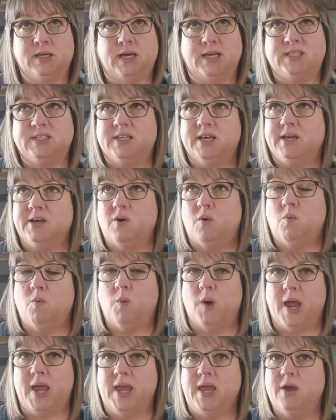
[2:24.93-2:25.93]
it's like a
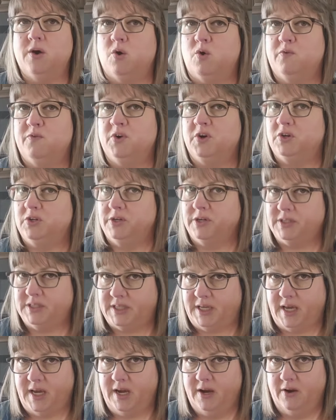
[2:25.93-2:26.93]
way
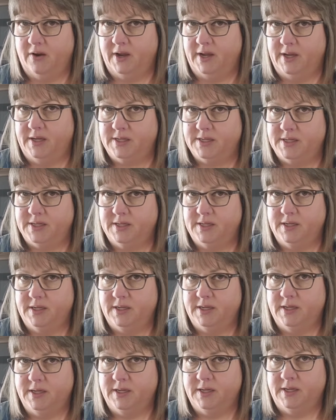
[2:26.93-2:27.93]
overcooked carrot.
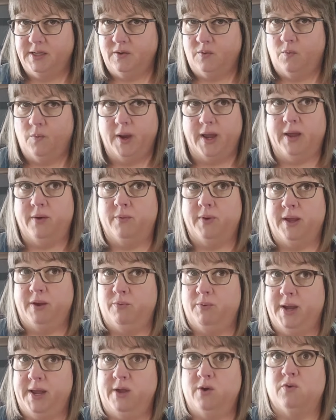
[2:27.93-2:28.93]
Way
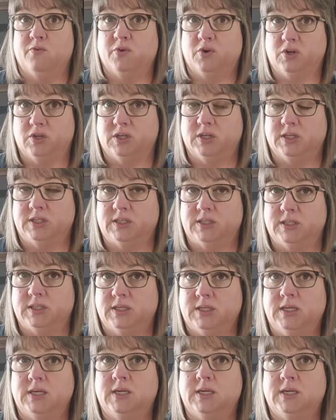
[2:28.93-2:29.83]
overcooked.